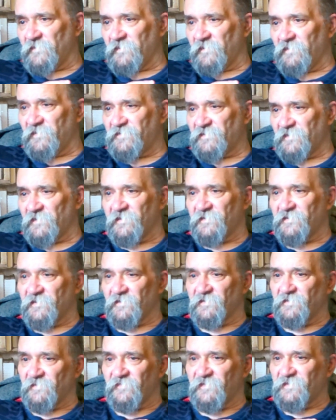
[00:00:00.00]
the
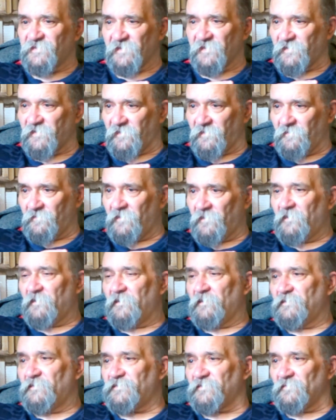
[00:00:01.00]
citizens of the city.
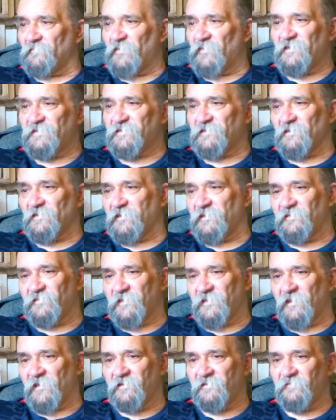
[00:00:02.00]
So basically,
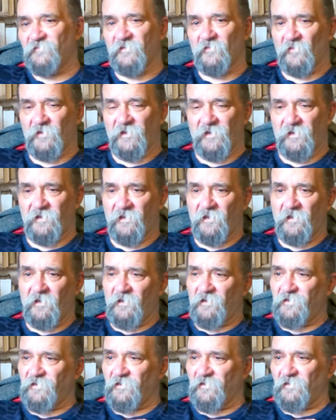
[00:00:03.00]
at the end of the week,
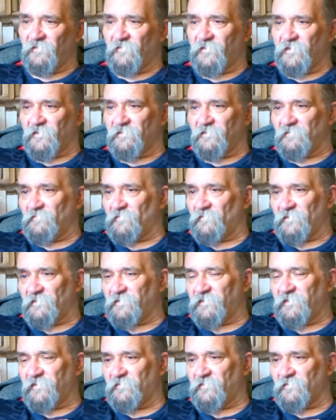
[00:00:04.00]
you
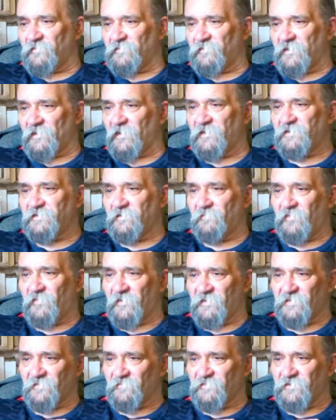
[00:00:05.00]
could collect your
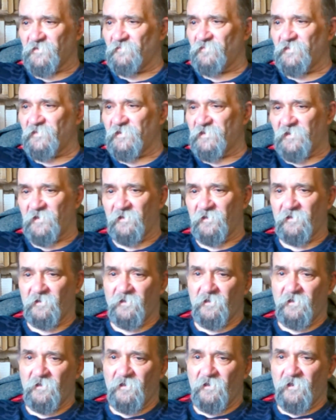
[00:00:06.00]
piss up during the day.
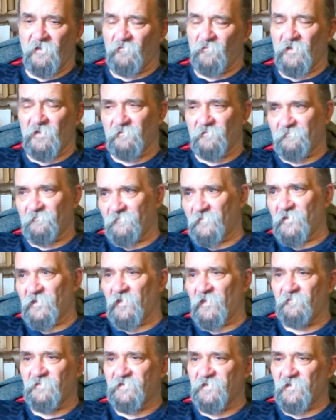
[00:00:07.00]
Well,
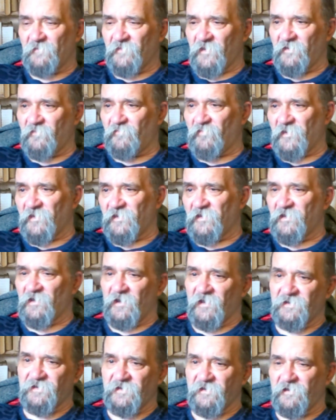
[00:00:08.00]
every time you had a pee,
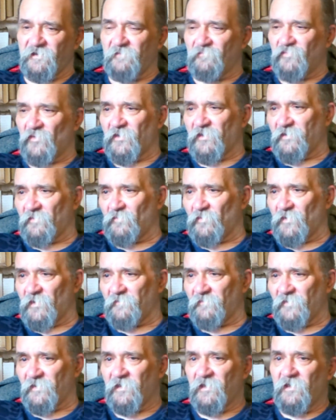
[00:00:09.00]
collect it in a bucket or
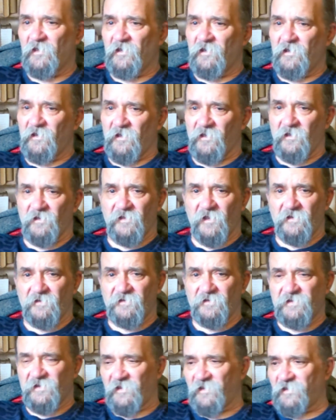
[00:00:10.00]
whatever, and
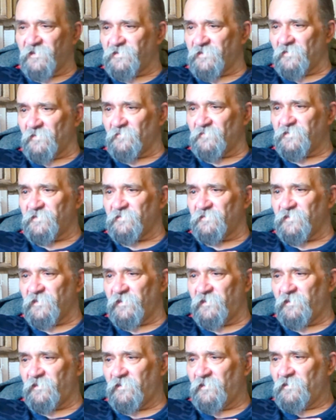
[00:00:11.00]
then take it down to
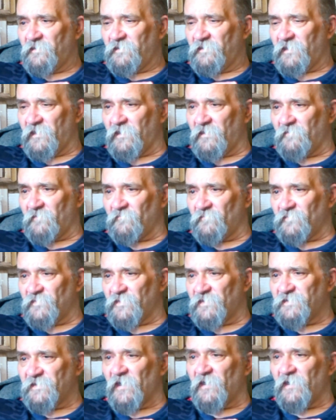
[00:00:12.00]

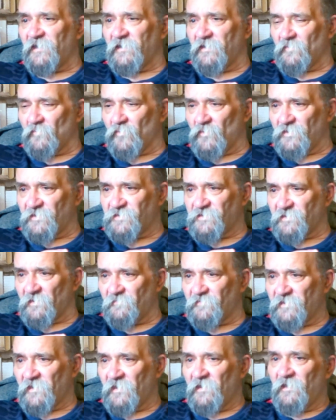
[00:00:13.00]
the dyeing
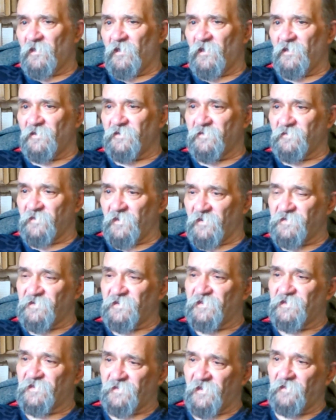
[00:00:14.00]
workshops, and you could
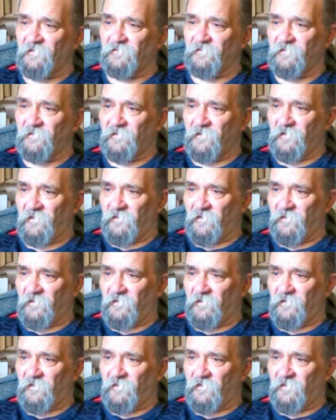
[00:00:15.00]
actually sell